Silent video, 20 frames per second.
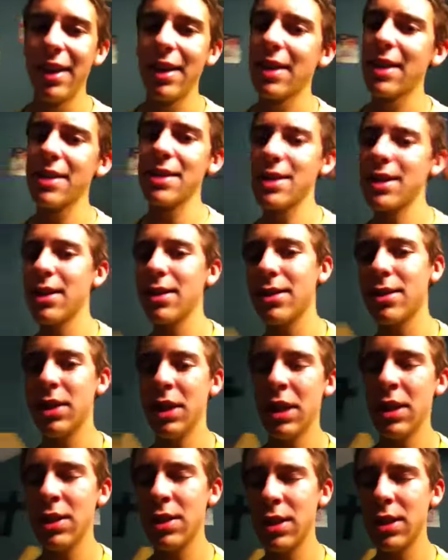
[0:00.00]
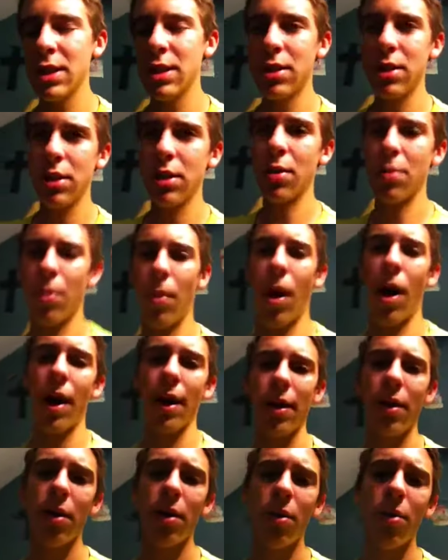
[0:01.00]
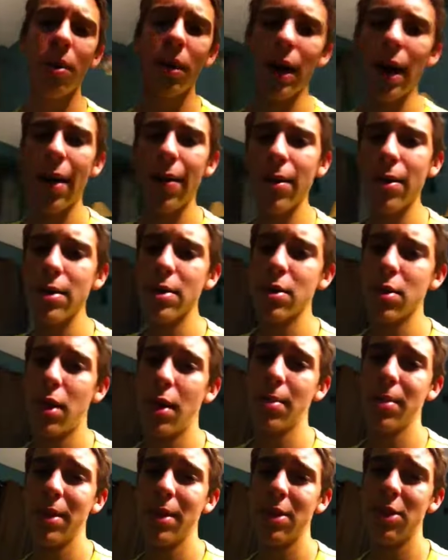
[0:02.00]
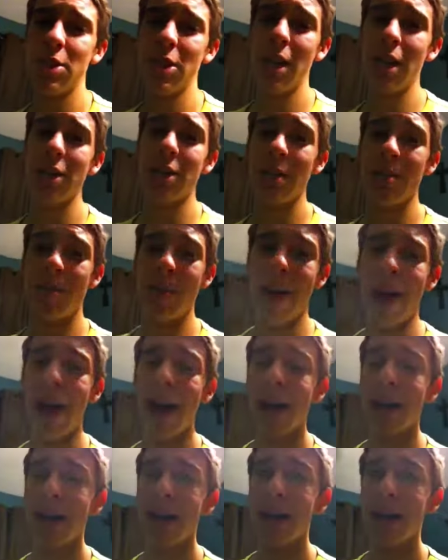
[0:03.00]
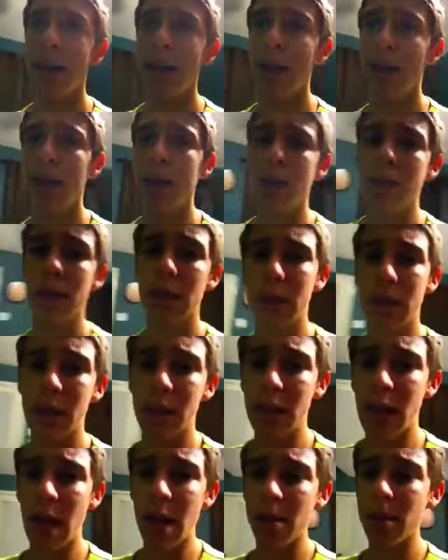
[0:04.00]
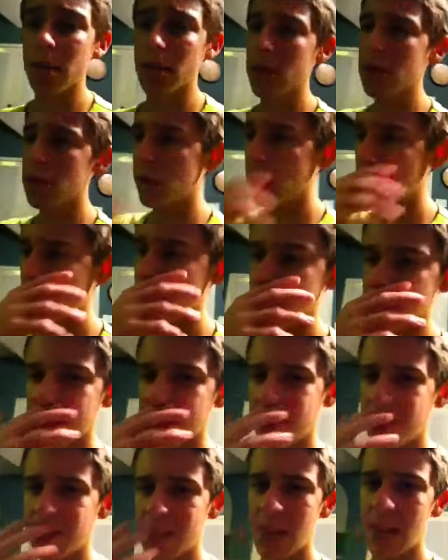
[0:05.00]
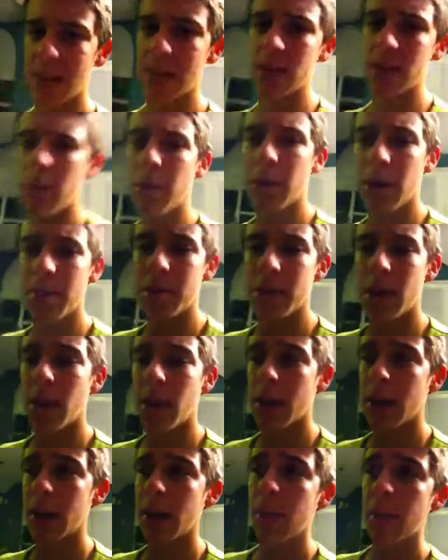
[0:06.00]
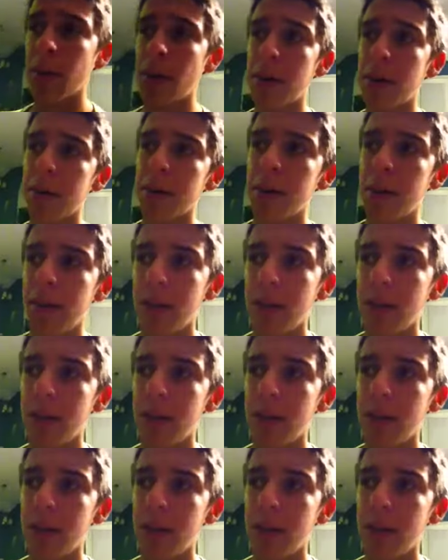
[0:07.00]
Because it changes it to your motto, whatever. So I'm going to change it back to the name of the channel so you guys know what I'm talking about.